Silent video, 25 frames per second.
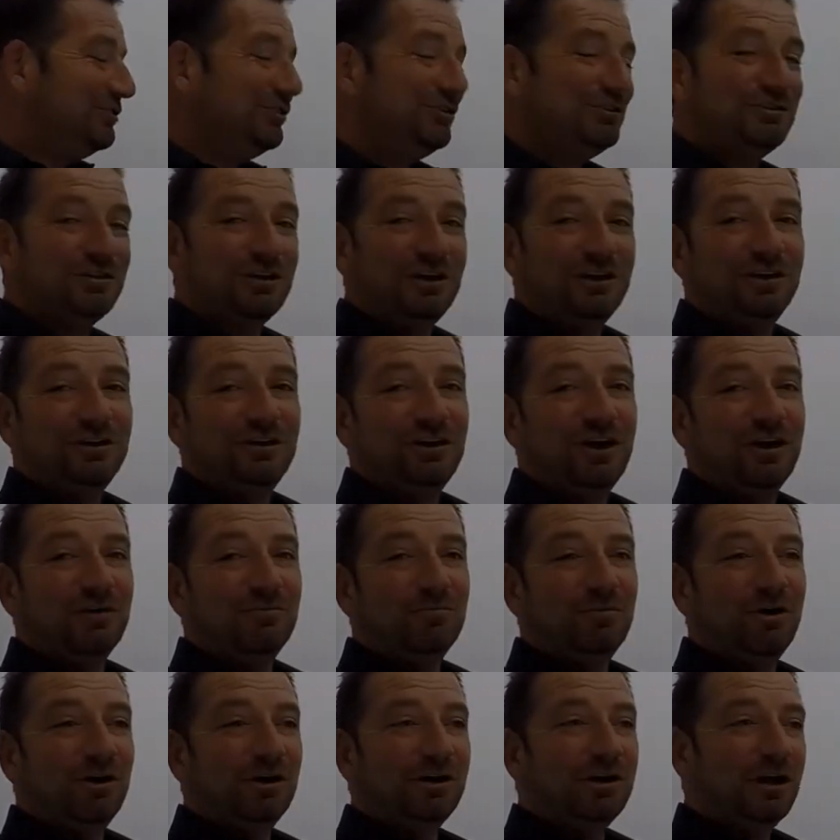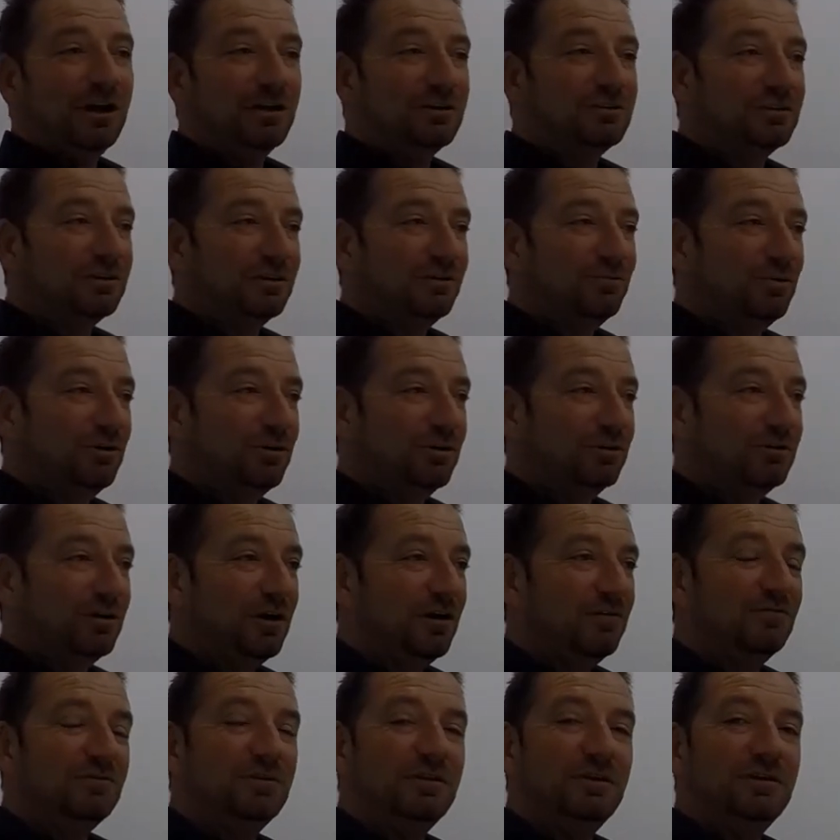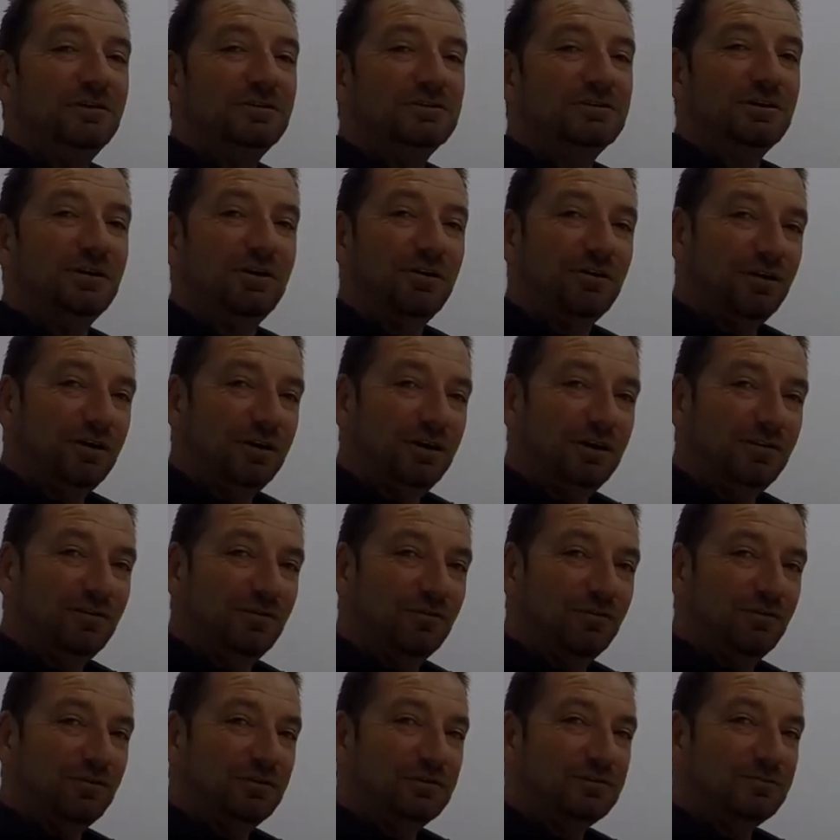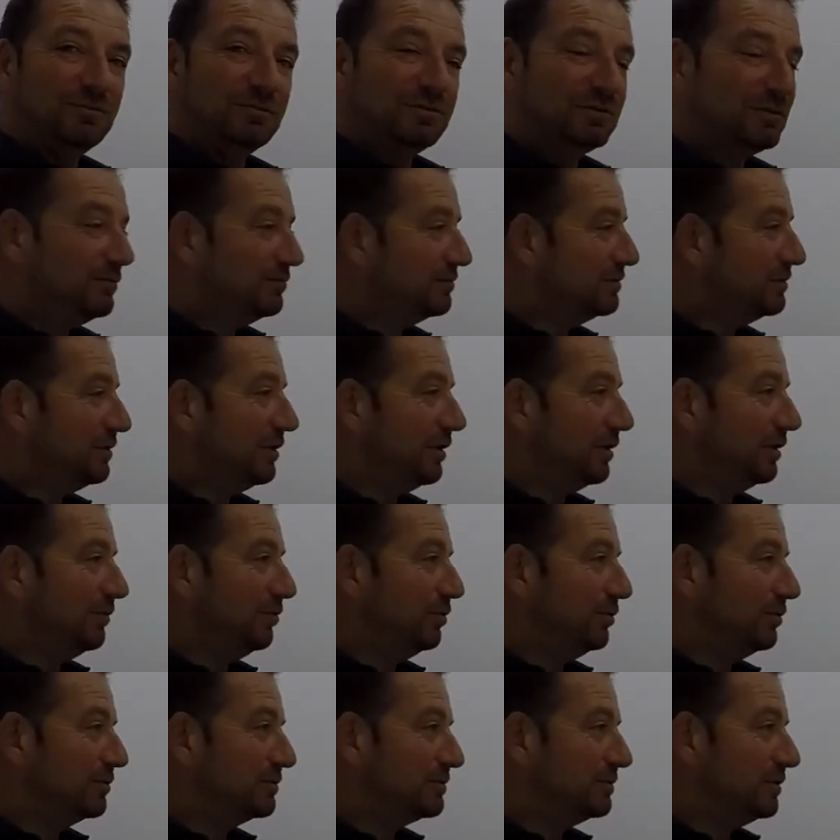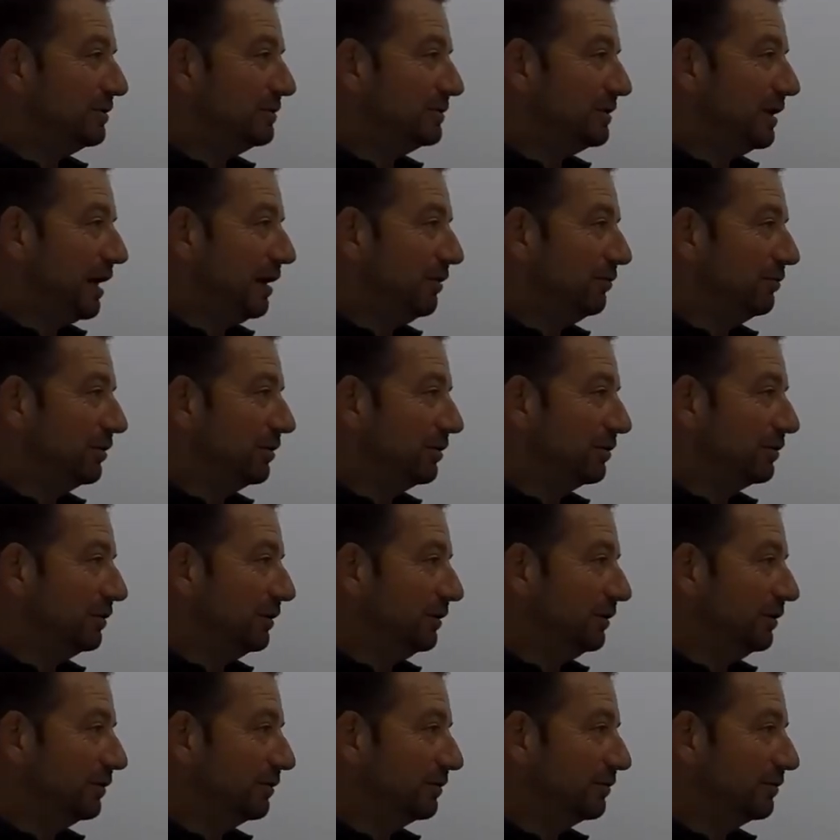Just so you know, Mike actually worked over the entirety of Christmas. He was the only person in Darwin, I think,